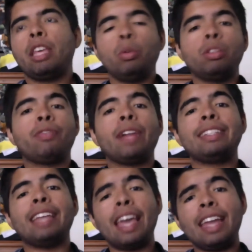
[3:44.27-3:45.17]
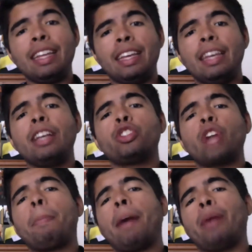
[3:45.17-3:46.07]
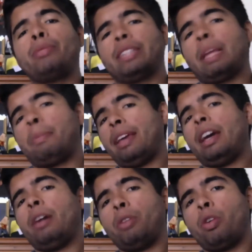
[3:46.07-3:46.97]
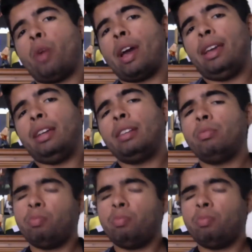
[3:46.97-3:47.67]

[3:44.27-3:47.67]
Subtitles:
He will deflect any sharp object that may come your way.